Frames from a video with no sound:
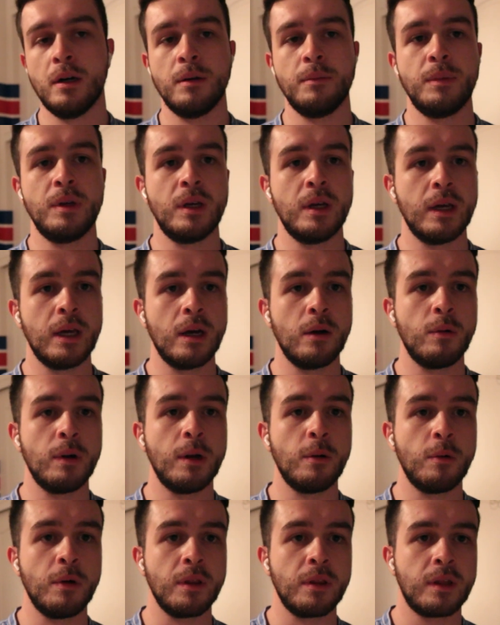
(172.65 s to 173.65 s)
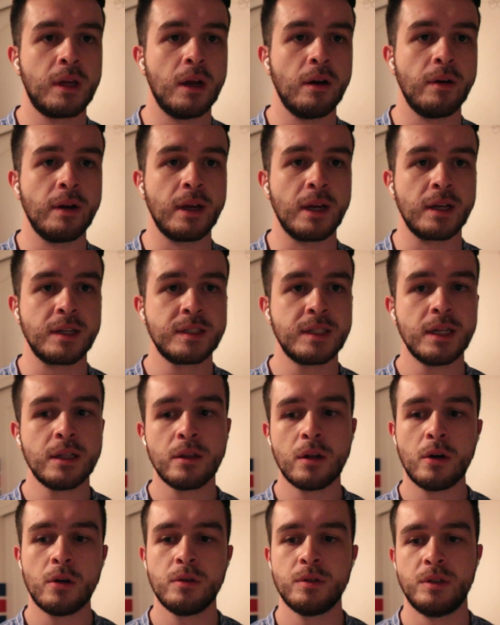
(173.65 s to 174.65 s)
You can get away with carrying
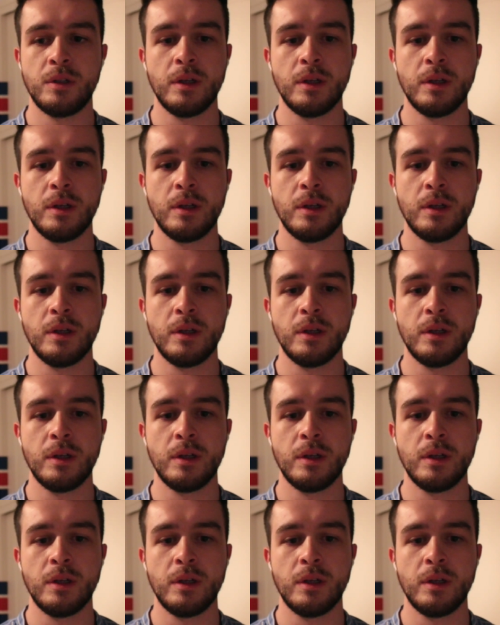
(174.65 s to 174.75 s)
extendos.